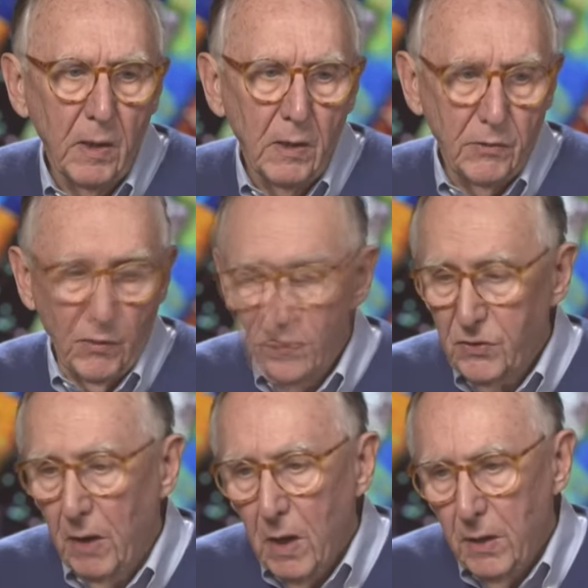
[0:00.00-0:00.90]
So this
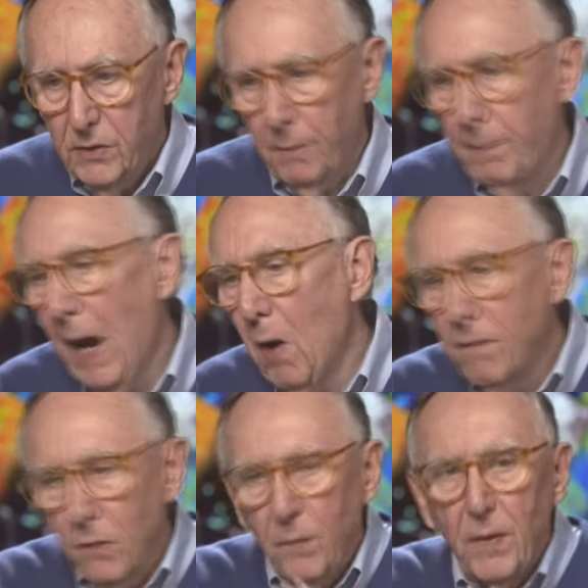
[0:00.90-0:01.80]
is a
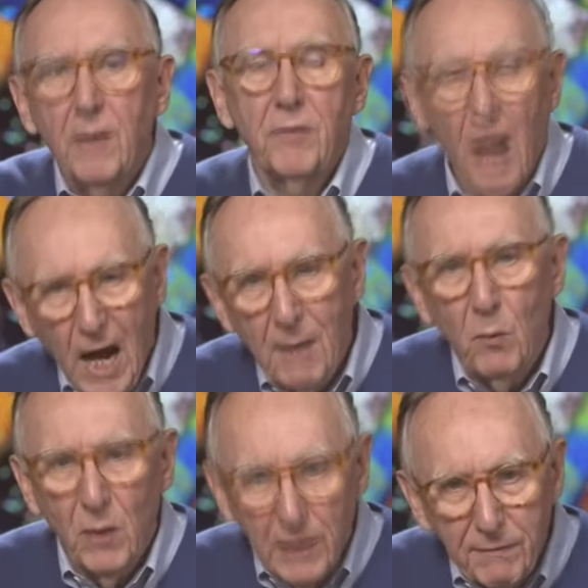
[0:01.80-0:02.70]
powerful time
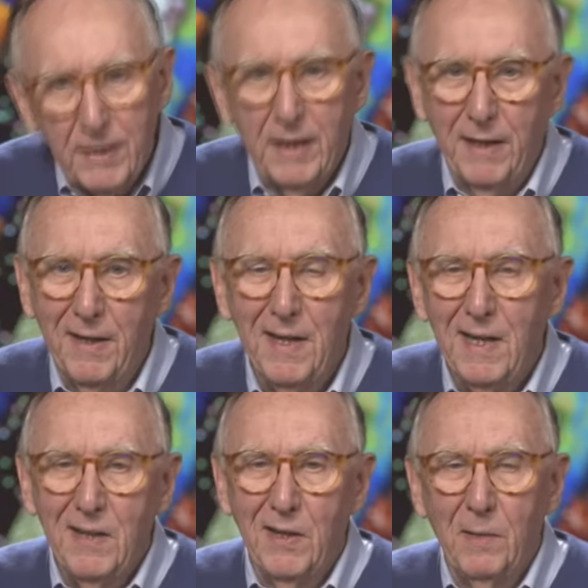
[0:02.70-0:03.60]
we're living in,
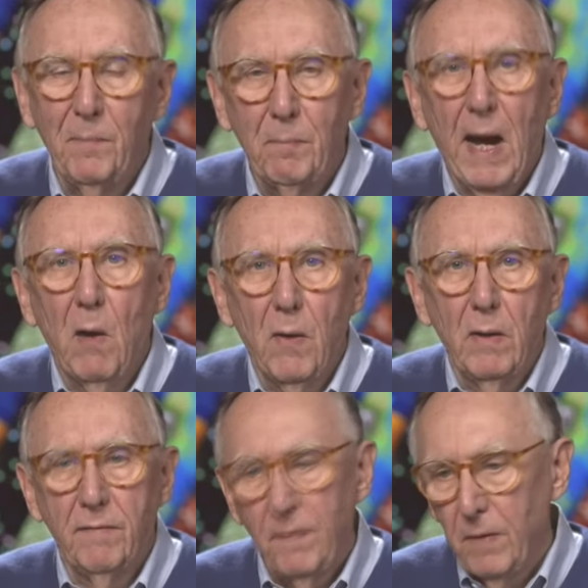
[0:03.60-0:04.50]
the power
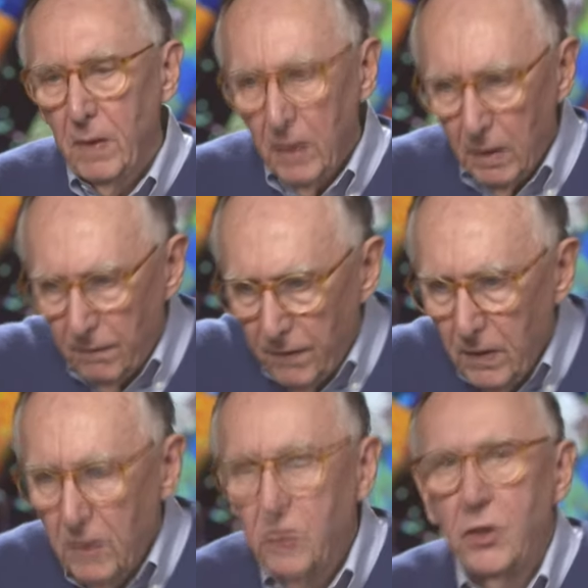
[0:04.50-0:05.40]
of
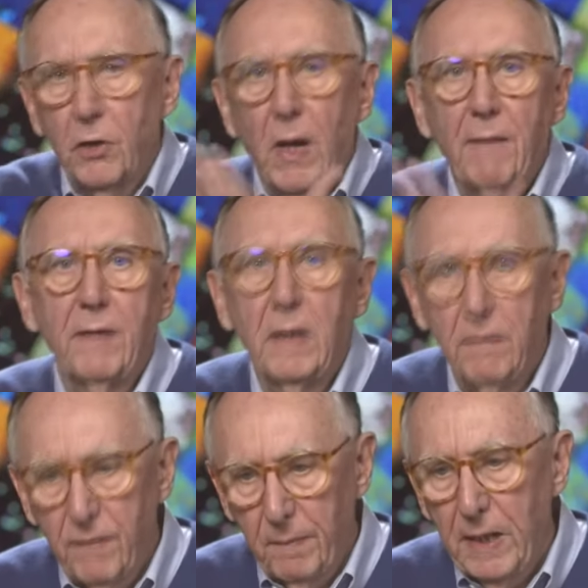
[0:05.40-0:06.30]
geographic
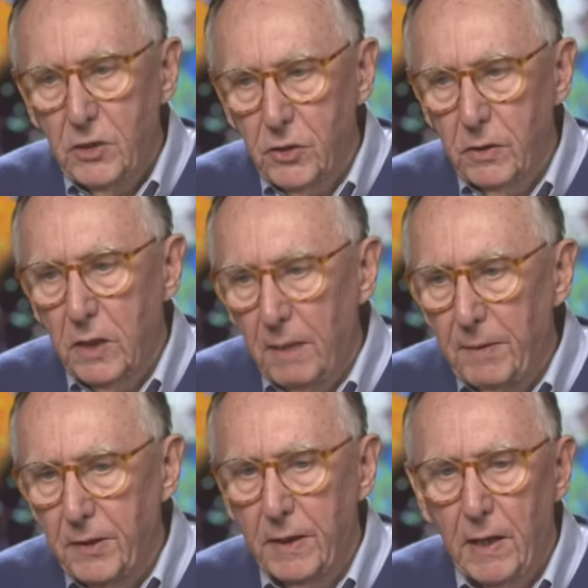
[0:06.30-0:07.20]
information
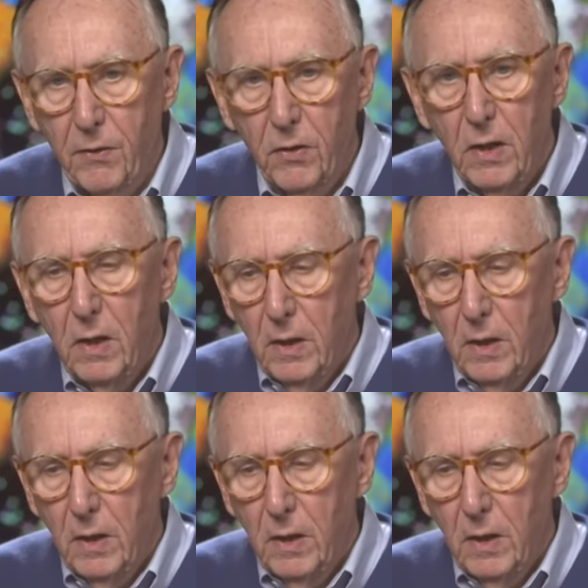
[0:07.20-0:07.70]
coming together,